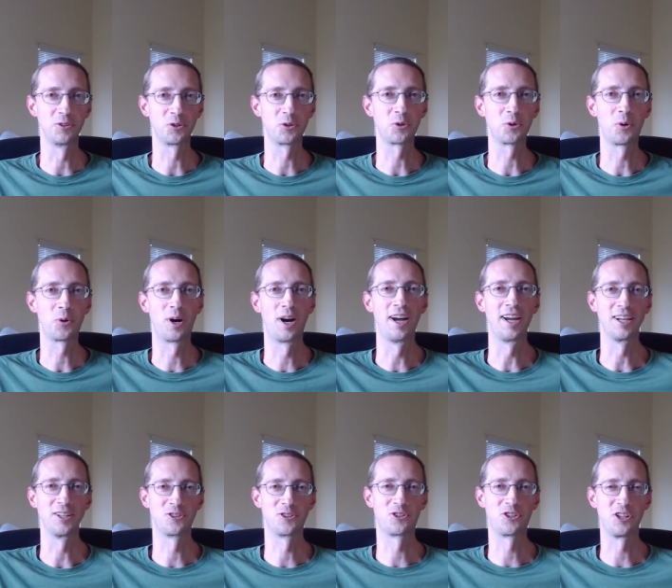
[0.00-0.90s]

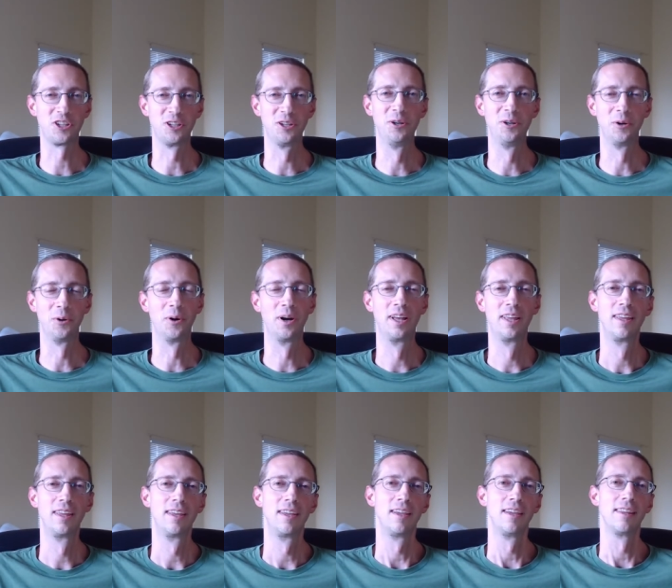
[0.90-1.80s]
quite chew
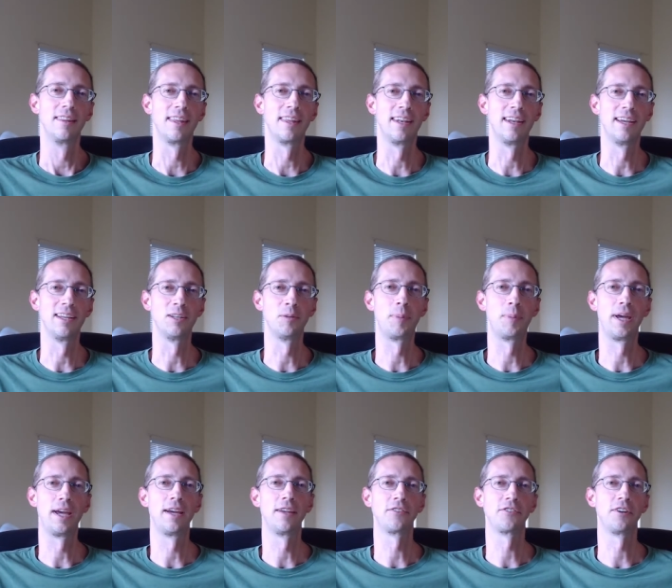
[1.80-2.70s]
that I had to
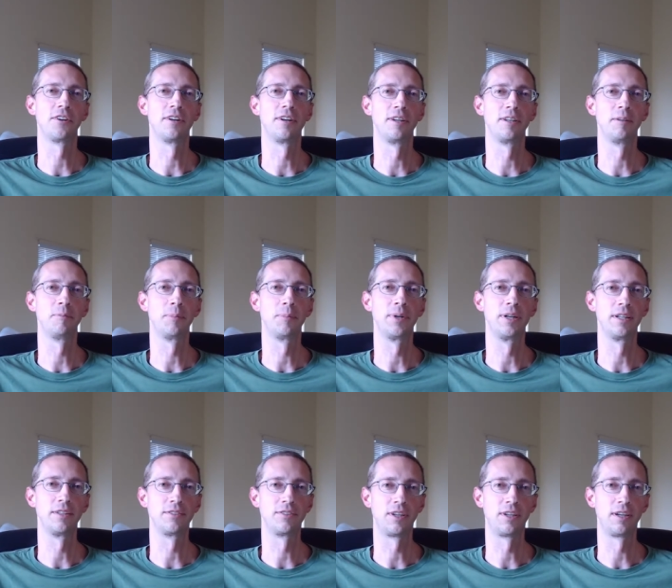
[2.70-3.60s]
pass on,
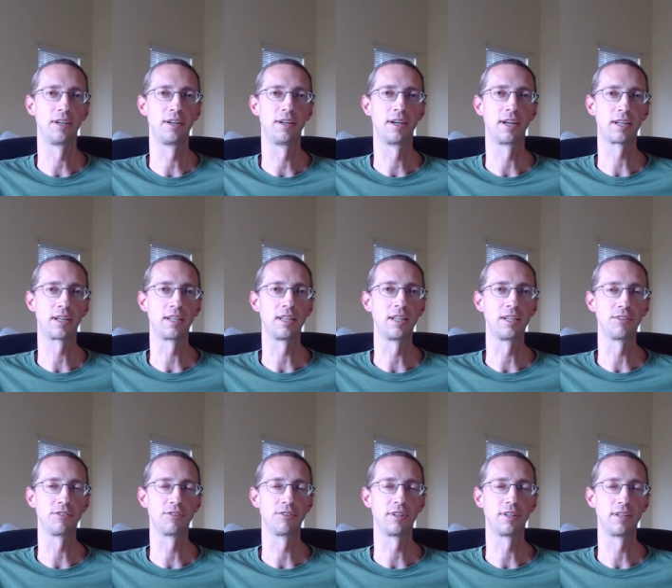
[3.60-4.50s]
but uh, I can eat,
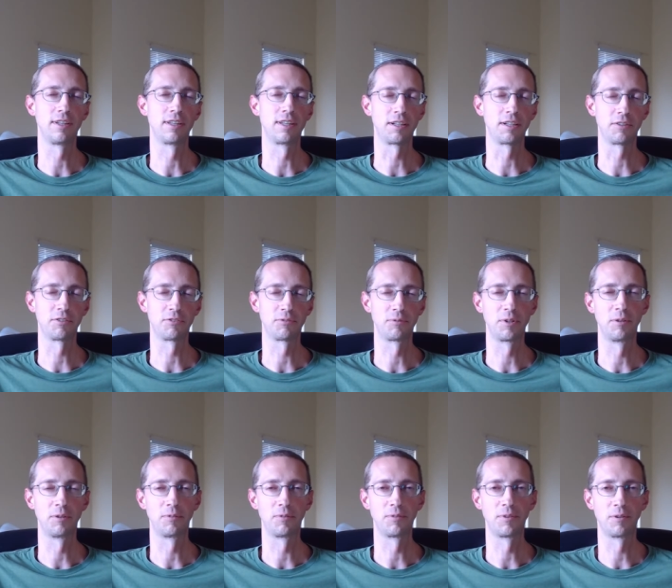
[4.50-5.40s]
uh, like,
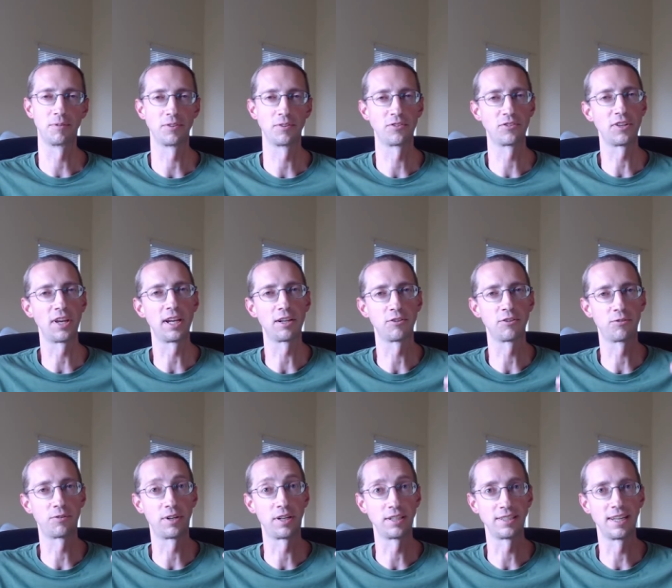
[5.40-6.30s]
if, if a steak is
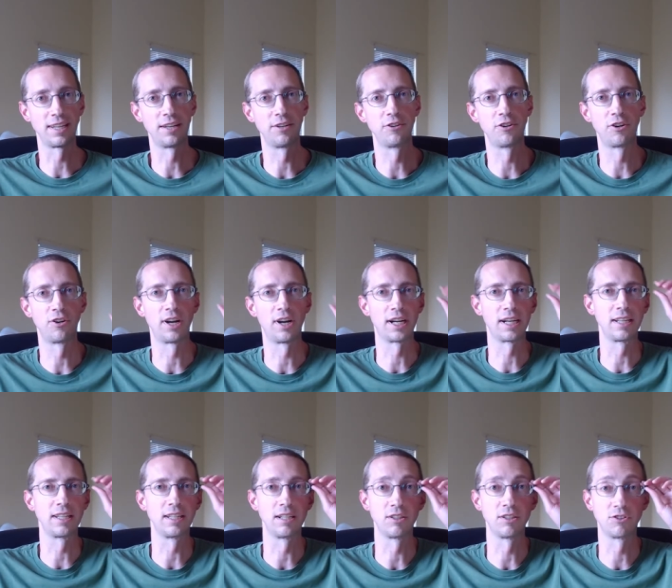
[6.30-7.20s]
very tender, I can
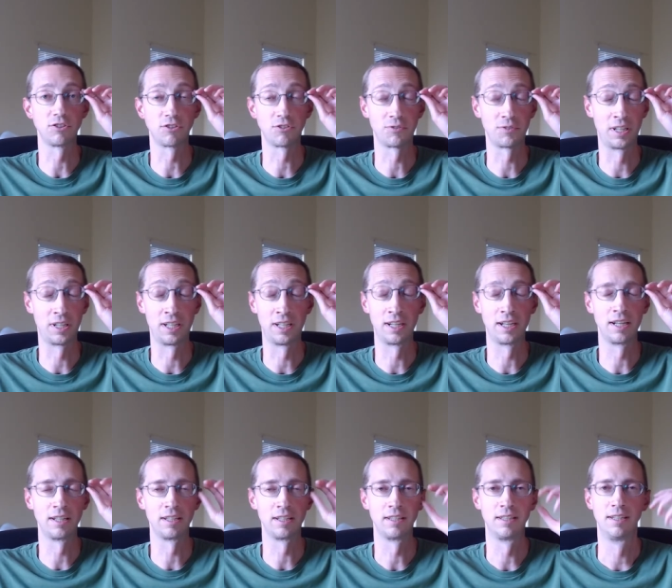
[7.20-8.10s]
eat it just fine,
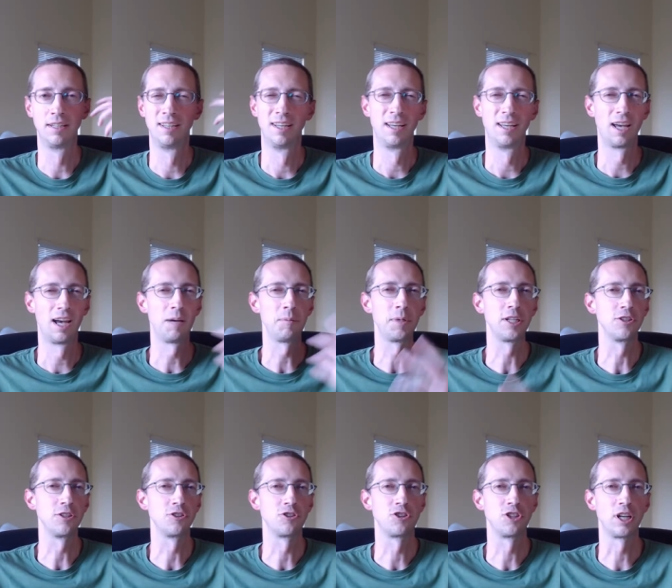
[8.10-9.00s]
and I've
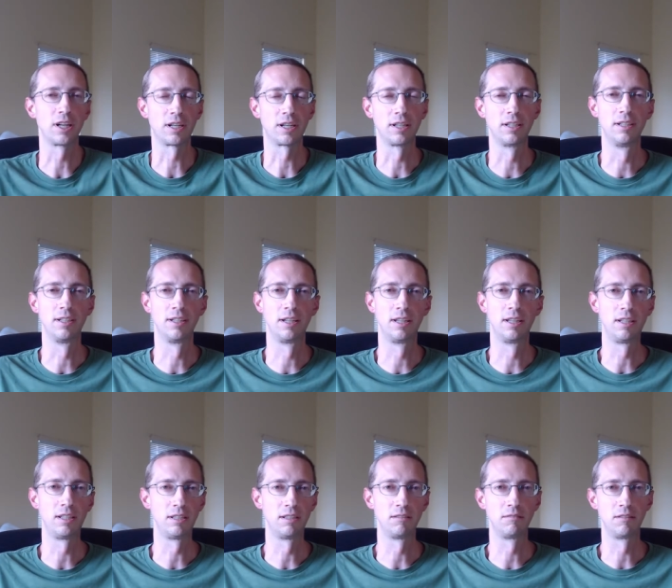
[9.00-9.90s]
eaten chicken
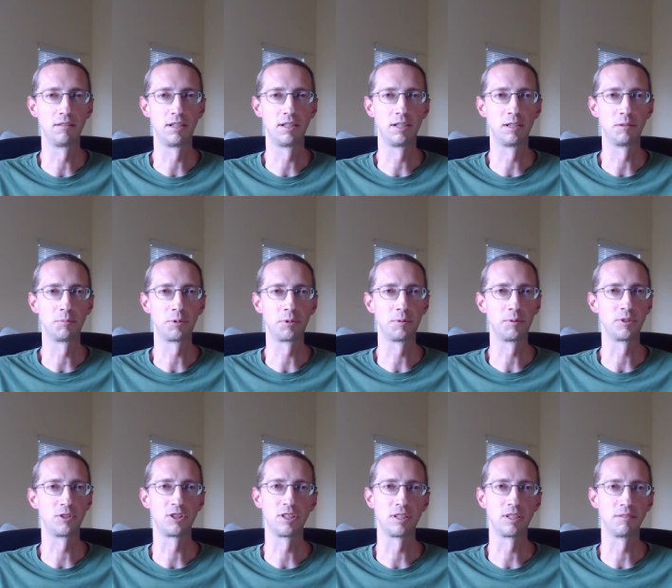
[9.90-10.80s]
and uh, pretty
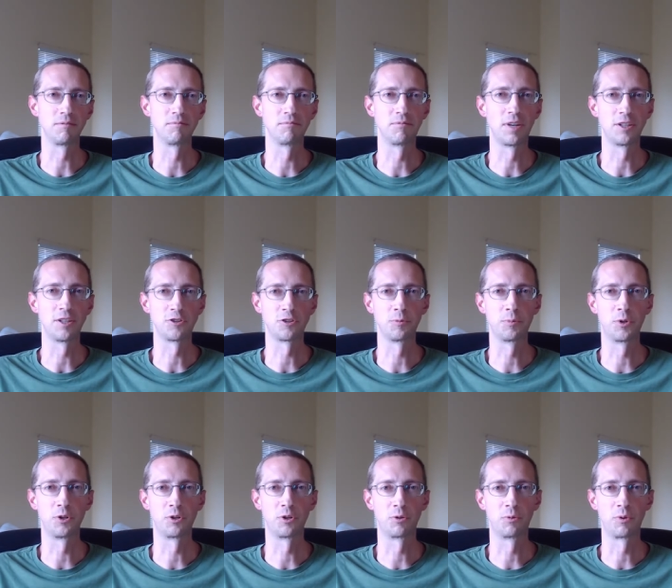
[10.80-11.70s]
much any vegetable
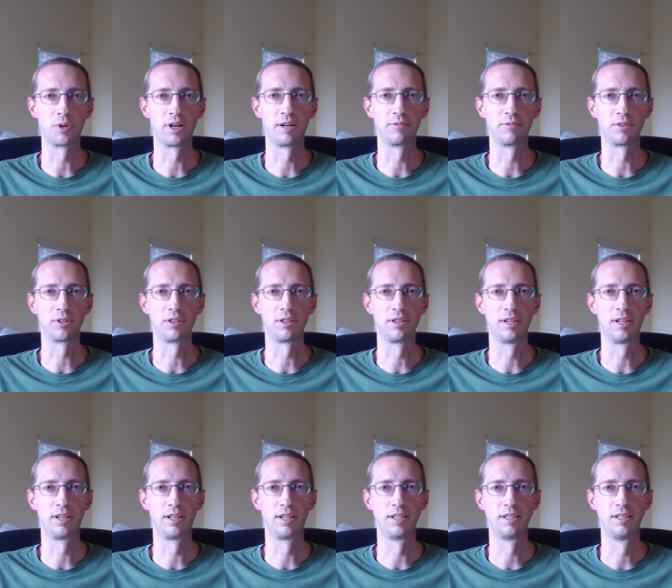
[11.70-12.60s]
or whatever, uh,